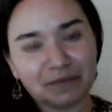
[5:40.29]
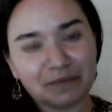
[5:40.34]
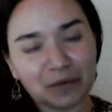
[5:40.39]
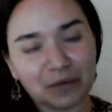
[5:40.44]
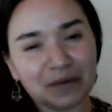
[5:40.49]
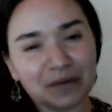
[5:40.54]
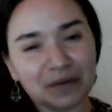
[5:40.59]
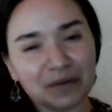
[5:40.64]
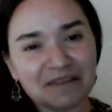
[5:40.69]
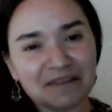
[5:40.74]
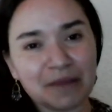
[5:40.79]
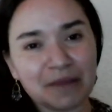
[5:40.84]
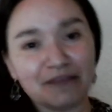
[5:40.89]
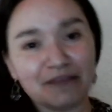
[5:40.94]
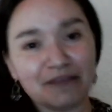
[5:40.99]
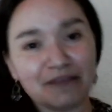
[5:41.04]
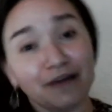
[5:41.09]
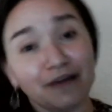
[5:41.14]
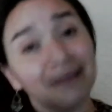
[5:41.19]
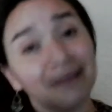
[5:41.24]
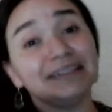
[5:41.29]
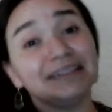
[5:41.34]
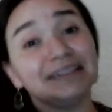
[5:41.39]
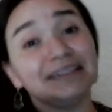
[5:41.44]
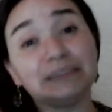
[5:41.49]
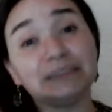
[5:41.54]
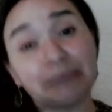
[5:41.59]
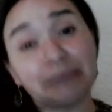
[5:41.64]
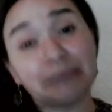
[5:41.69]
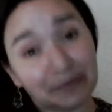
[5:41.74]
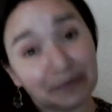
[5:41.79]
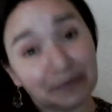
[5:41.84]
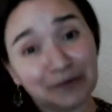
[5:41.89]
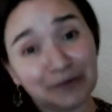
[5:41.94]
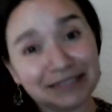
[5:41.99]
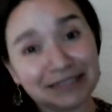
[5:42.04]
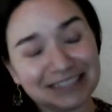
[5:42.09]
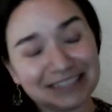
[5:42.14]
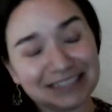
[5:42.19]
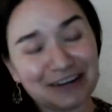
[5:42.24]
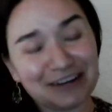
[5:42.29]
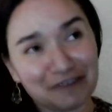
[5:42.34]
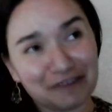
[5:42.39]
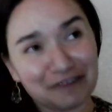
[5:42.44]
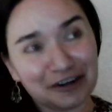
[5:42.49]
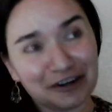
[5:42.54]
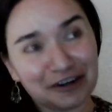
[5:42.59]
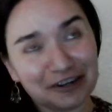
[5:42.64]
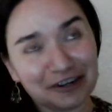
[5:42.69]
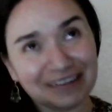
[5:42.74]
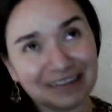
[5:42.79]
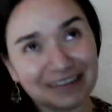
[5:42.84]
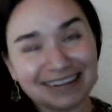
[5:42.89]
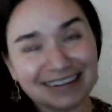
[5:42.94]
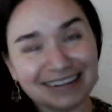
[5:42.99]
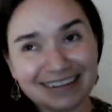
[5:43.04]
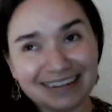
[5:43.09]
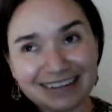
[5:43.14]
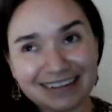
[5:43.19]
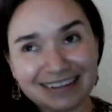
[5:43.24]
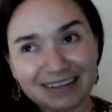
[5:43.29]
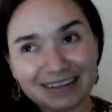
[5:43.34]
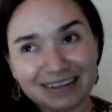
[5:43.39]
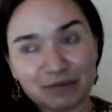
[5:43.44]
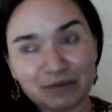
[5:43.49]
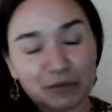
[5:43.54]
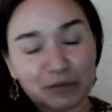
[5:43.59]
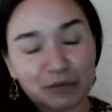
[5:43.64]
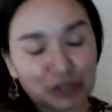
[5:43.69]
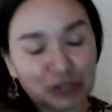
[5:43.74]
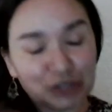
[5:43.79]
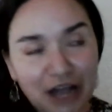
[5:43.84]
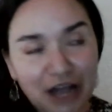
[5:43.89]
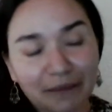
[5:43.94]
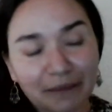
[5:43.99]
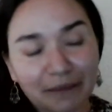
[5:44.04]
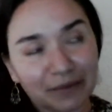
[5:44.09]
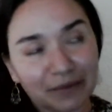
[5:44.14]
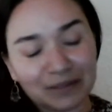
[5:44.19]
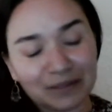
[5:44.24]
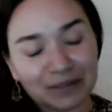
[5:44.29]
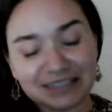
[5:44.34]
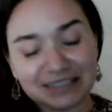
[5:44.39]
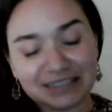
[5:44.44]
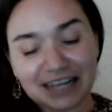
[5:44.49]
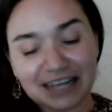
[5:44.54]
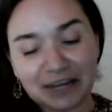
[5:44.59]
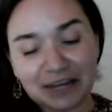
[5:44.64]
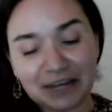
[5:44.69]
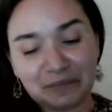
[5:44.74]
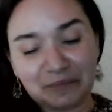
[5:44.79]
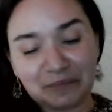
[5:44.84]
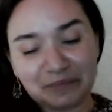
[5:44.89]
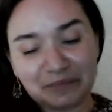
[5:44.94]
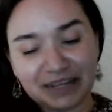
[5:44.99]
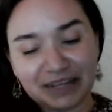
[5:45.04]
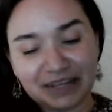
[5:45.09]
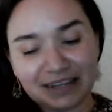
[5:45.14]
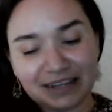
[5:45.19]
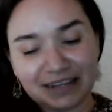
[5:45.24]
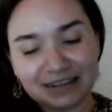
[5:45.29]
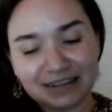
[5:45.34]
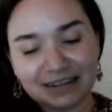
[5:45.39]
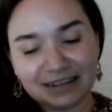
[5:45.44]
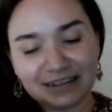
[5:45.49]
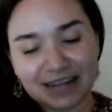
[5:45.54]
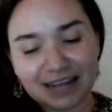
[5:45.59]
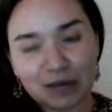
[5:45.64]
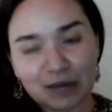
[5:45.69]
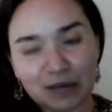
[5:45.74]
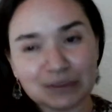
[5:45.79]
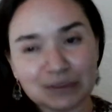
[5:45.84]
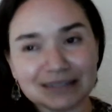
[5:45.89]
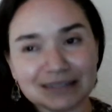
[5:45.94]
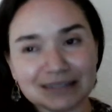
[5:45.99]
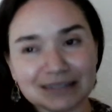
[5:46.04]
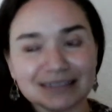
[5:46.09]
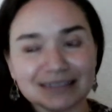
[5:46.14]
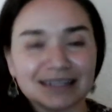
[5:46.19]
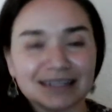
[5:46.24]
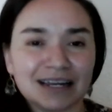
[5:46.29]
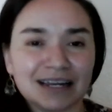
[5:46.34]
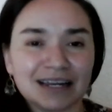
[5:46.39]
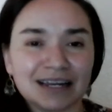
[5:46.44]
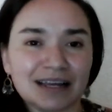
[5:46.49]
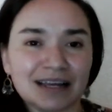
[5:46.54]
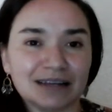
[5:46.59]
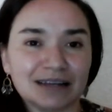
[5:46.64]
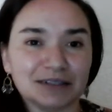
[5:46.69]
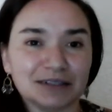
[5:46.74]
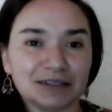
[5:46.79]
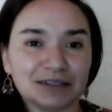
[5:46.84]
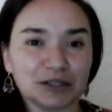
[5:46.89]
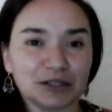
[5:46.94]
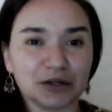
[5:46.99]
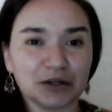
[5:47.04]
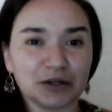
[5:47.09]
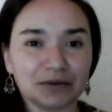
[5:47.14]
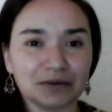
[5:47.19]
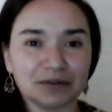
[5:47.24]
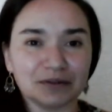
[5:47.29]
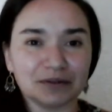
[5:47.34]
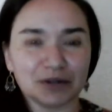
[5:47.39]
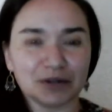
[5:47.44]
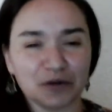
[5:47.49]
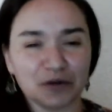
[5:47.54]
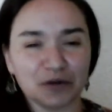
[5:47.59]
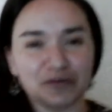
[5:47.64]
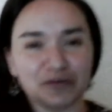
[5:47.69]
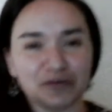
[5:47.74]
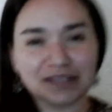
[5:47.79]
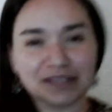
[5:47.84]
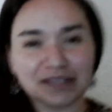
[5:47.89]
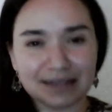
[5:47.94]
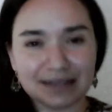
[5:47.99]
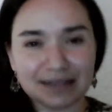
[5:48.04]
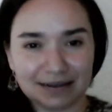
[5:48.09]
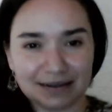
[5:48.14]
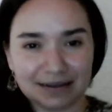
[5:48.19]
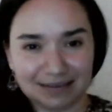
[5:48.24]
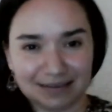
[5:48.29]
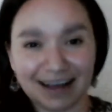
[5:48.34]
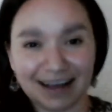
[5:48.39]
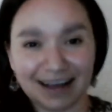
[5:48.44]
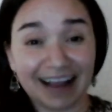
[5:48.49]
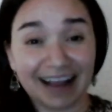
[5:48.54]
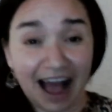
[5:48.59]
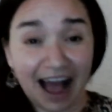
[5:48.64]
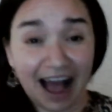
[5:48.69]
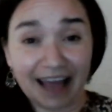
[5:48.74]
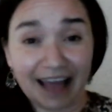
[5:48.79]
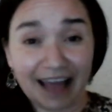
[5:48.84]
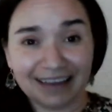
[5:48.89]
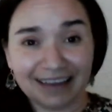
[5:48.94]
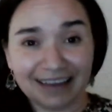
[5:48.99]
But one of my fondest memories of her, we were shopping one time, and I was gonna go visit a guy.